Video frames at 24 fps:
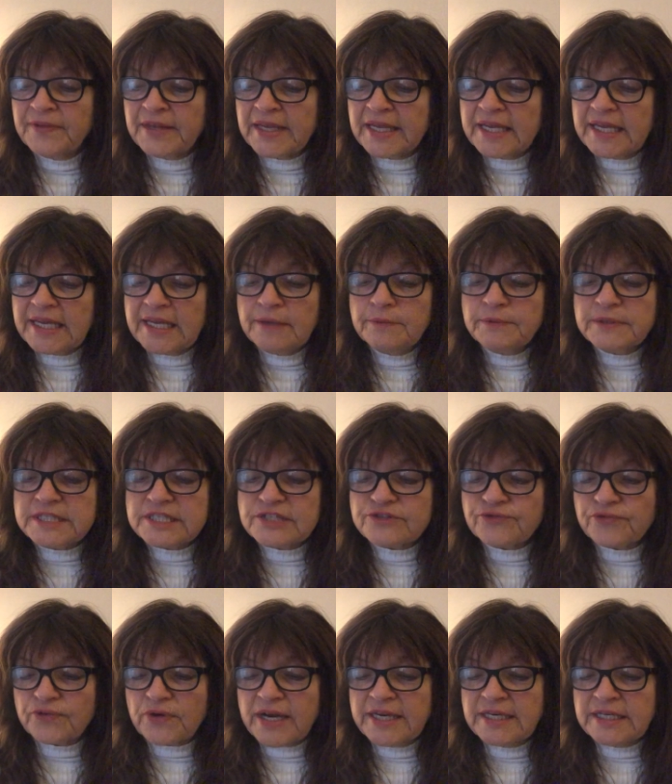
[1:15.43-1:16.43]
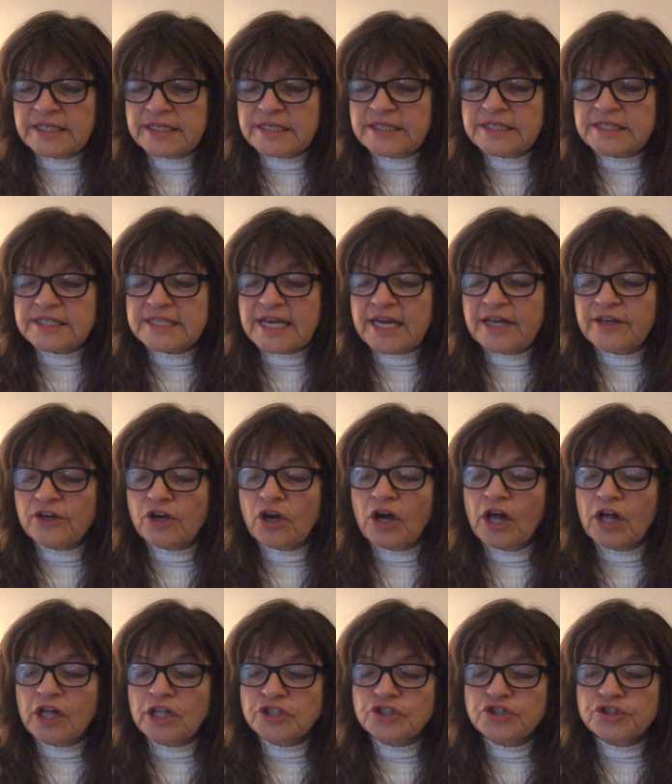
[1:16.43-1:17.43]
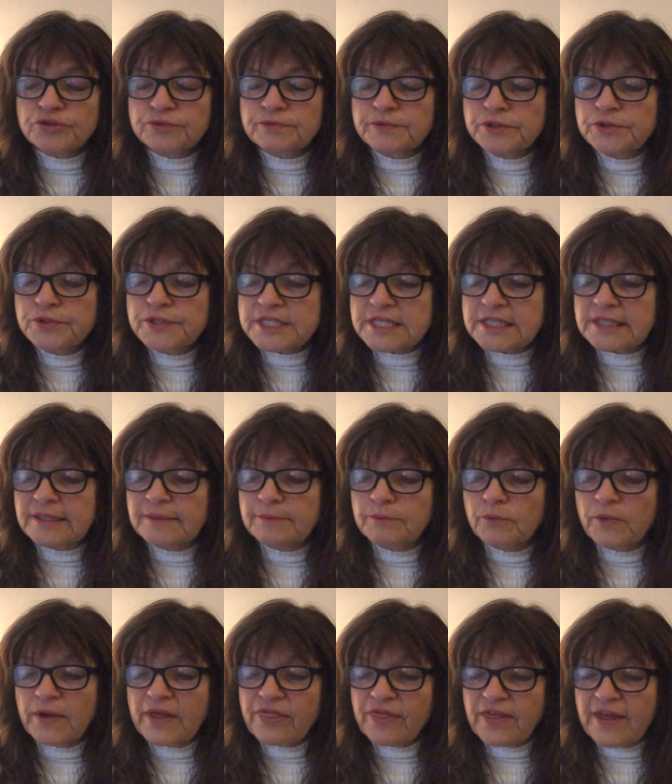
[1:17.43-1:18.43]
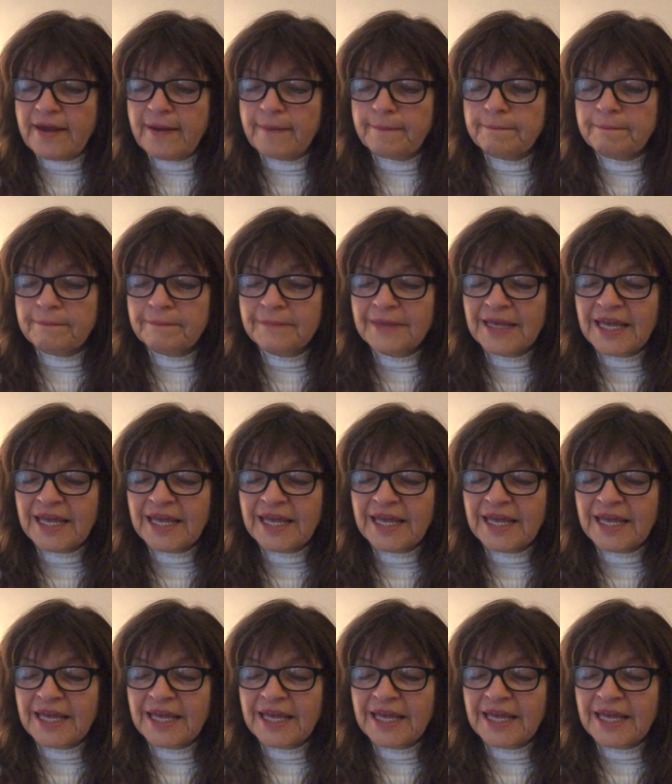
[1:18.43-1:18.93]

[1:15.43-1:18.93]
he was frightened, and all Jerusalem with him.